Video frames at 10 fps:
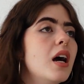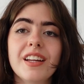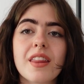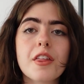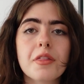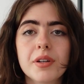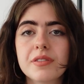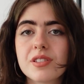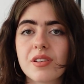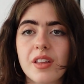Another
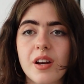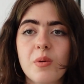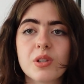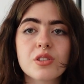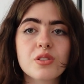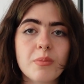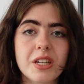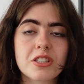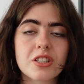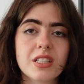thrift store that I wanted to
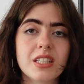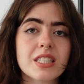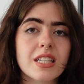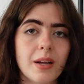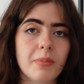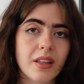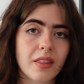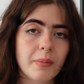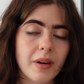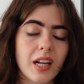mention is La
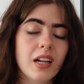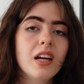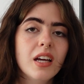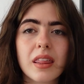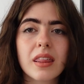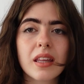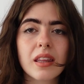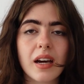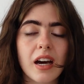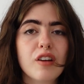Principal. I think
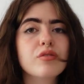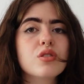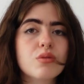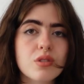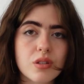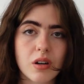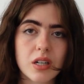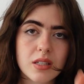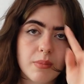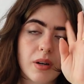they have 2
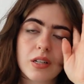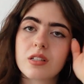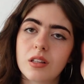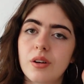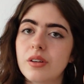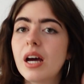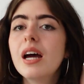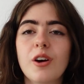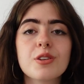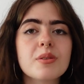stores in Barcelona.
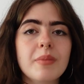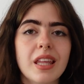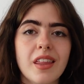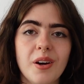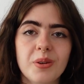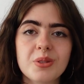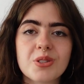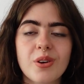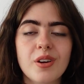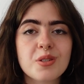They also make their own
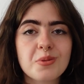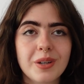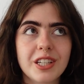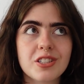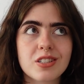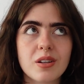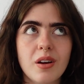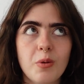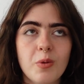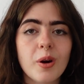shirts, which
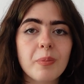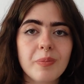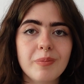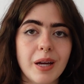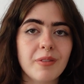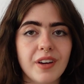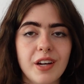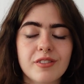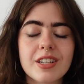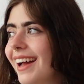were my
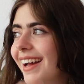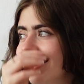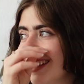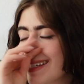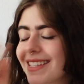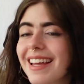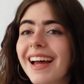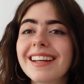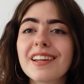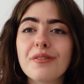favorite, and I
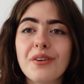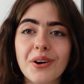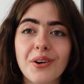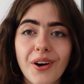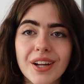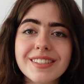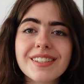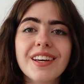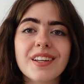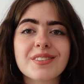sadly
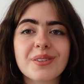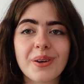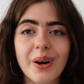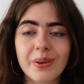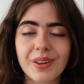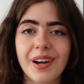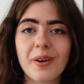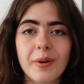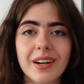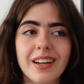forgot to go
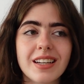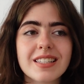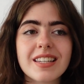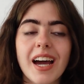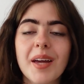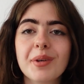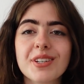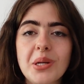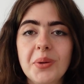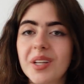there one last time
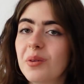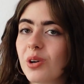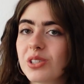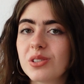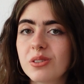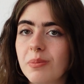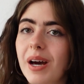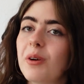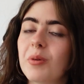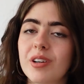because I really wanted to
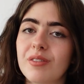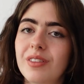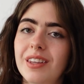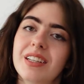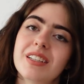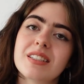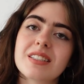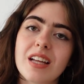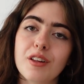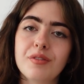buy one of the
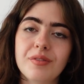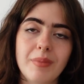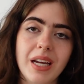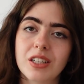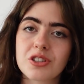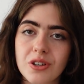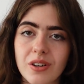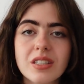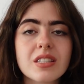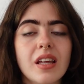self-made
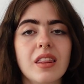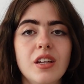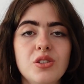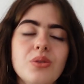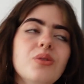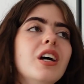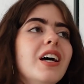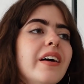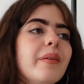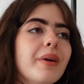shirts that they do,
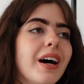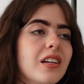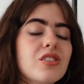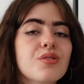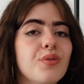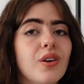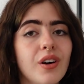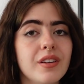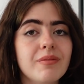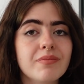but I just
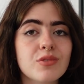forgot.